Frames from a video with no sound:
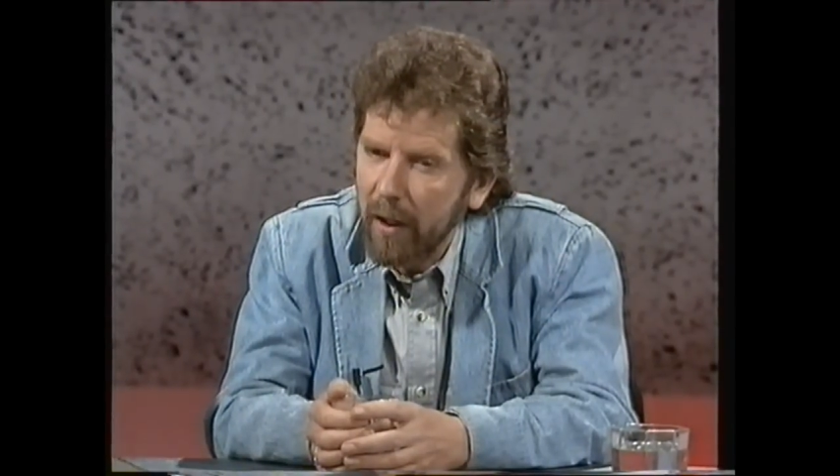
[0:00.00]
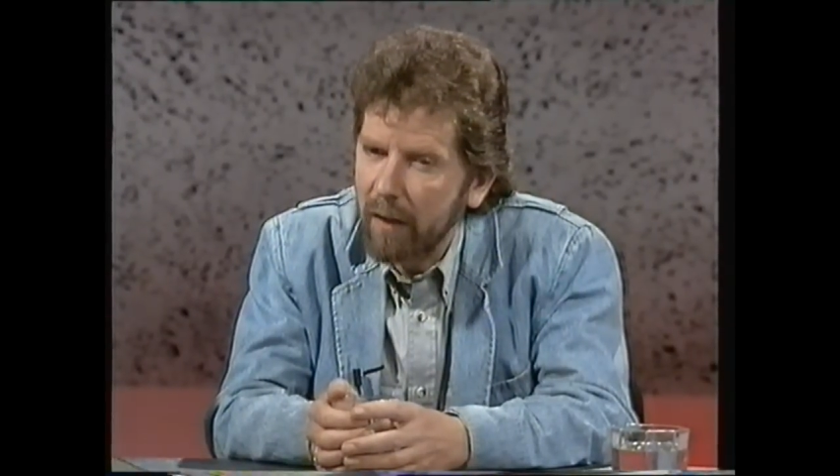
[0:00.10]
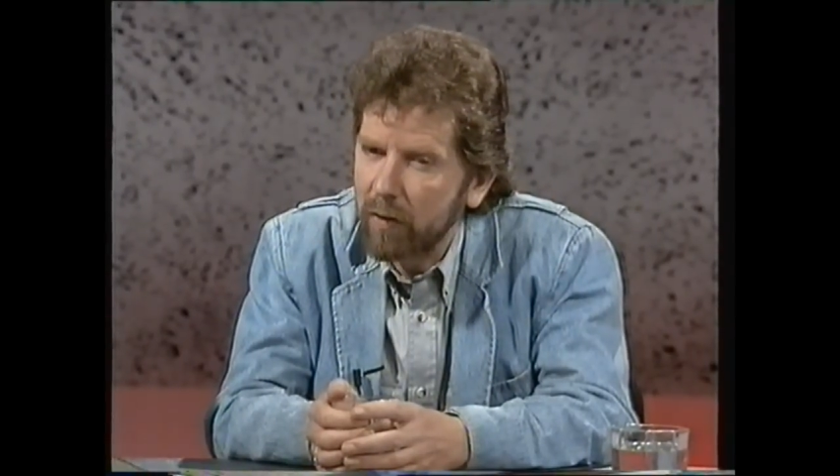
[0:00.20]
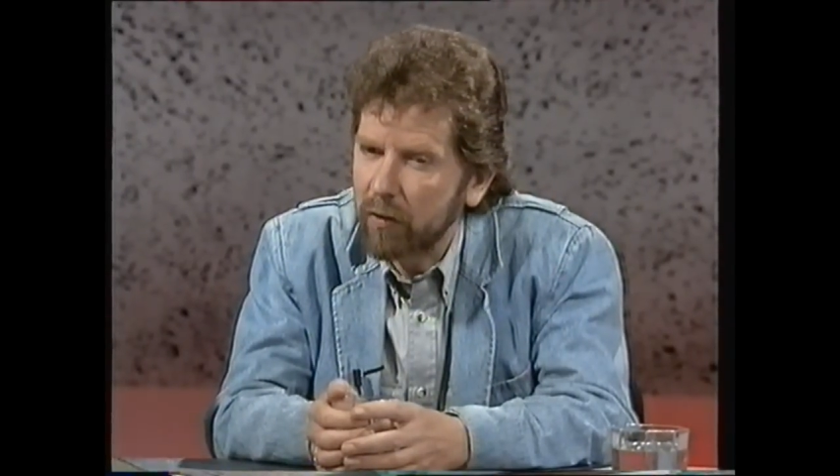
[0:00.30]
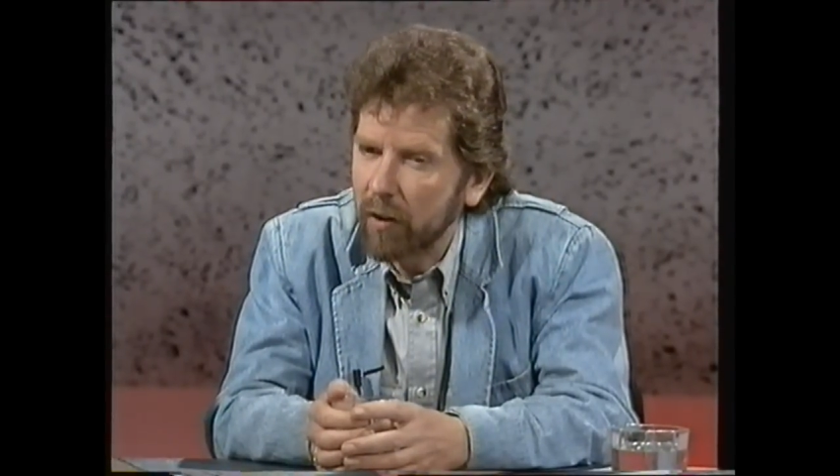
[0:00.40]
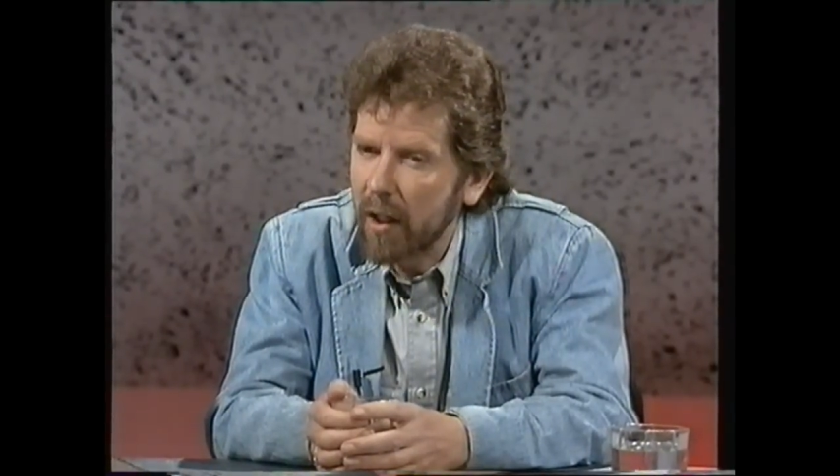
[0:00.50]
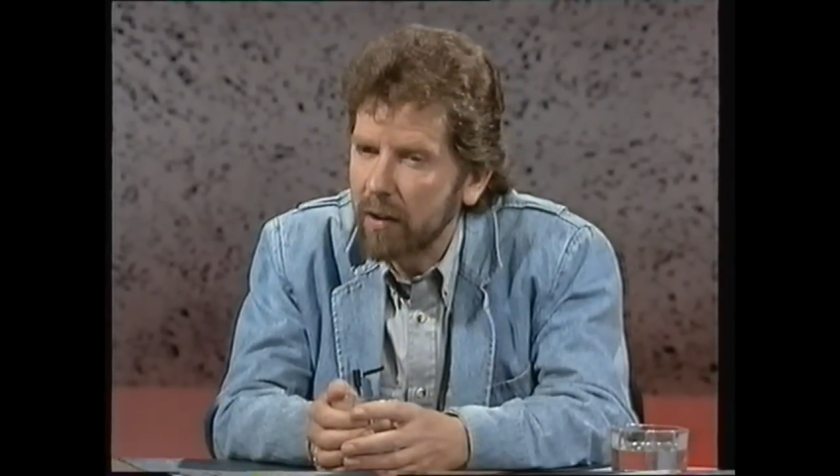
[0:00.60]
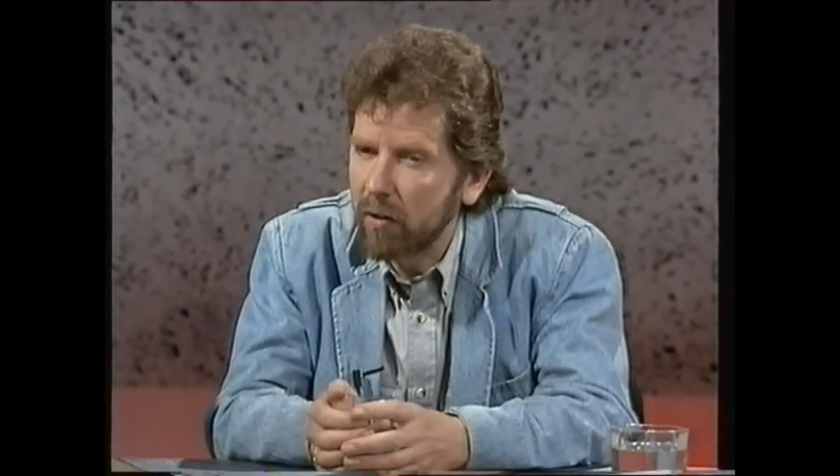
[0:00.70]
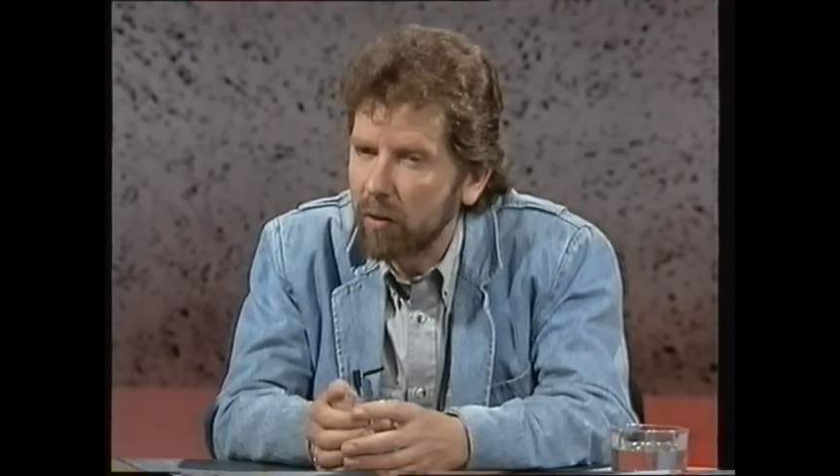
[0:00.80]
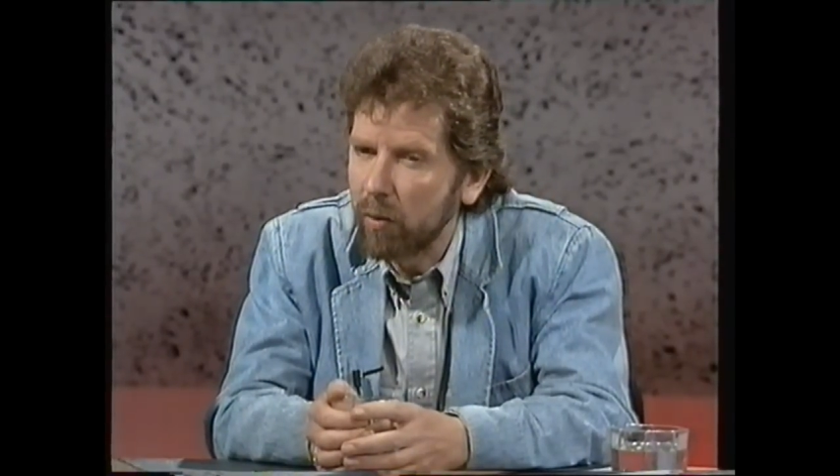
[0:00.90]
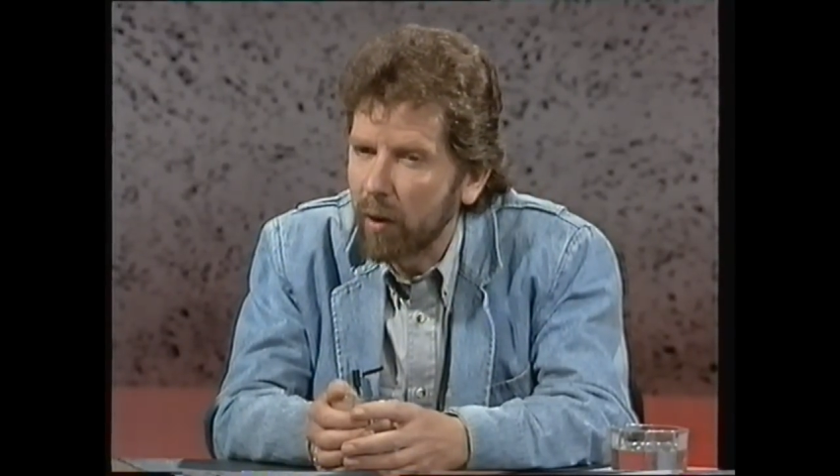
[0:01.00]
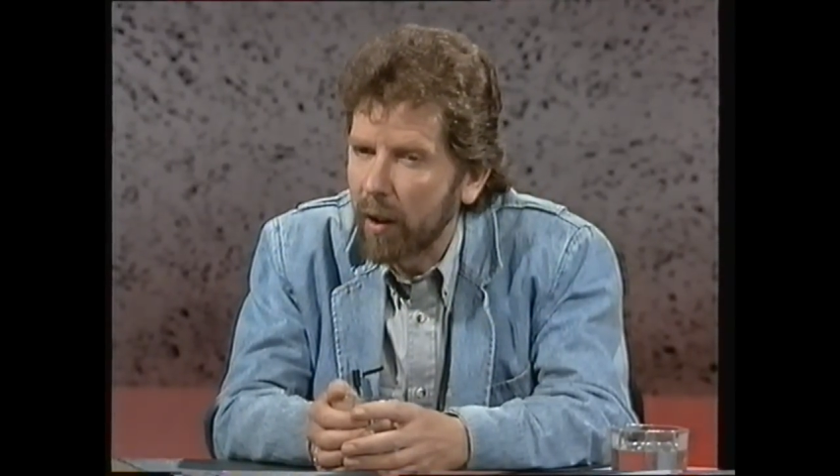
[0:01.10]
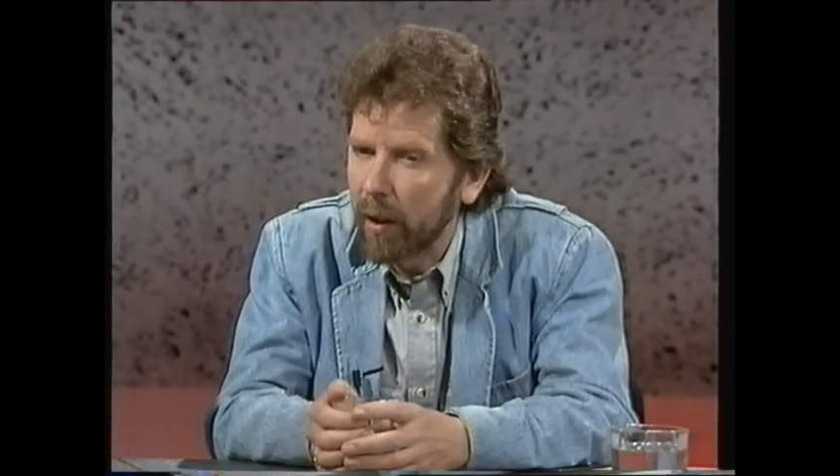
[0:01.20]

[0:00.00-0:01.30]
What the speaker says: if you're trying to